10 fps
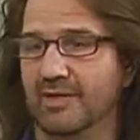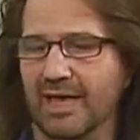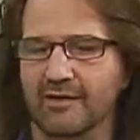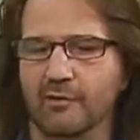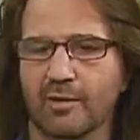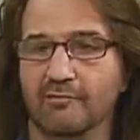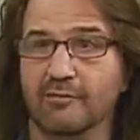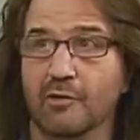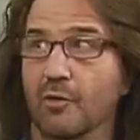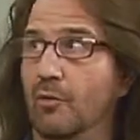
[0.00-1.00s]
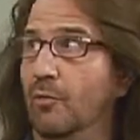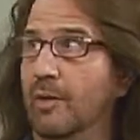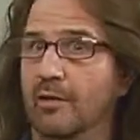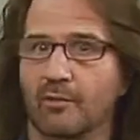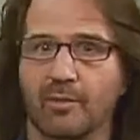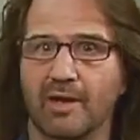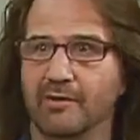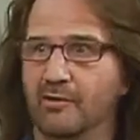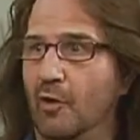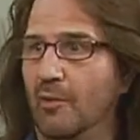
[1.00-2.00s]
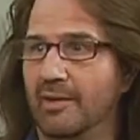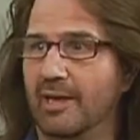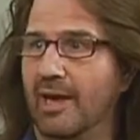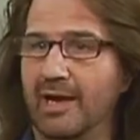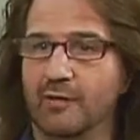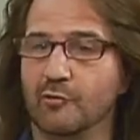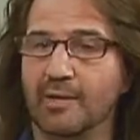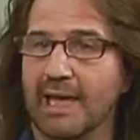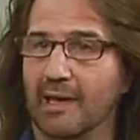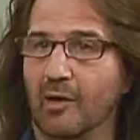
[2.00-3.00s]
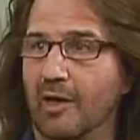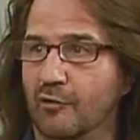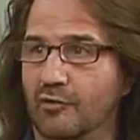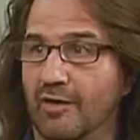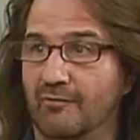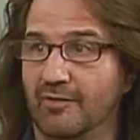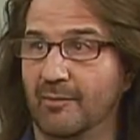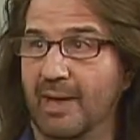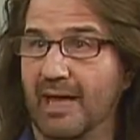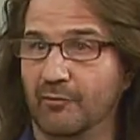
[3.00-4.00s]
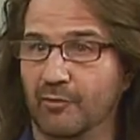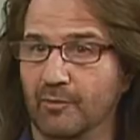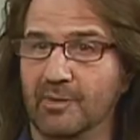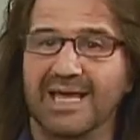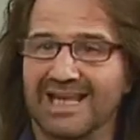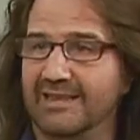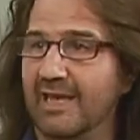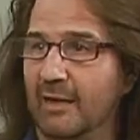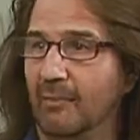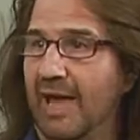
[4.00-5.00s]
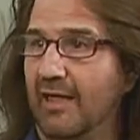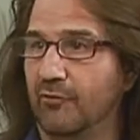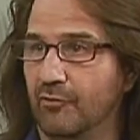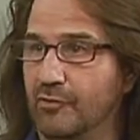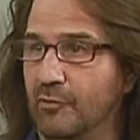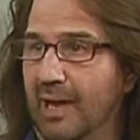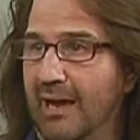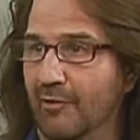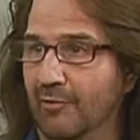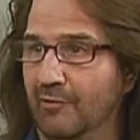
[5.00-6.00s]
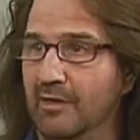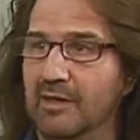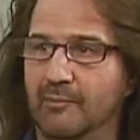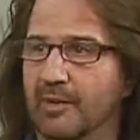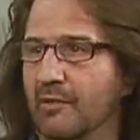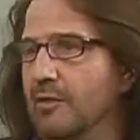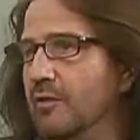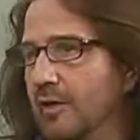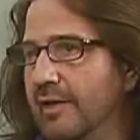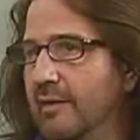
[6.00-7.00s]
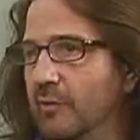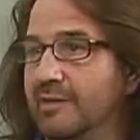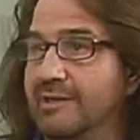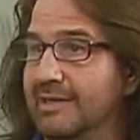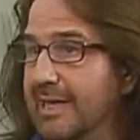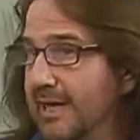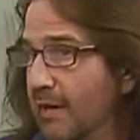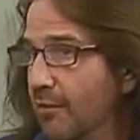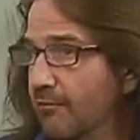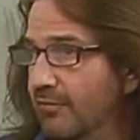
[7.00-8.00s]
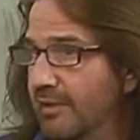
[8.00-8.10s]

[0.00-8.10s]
And you have nowhere to run, nowhere to hide. You can't lock yourself in the bathroom and take a bath for 2 hours because he's unable to take care of them.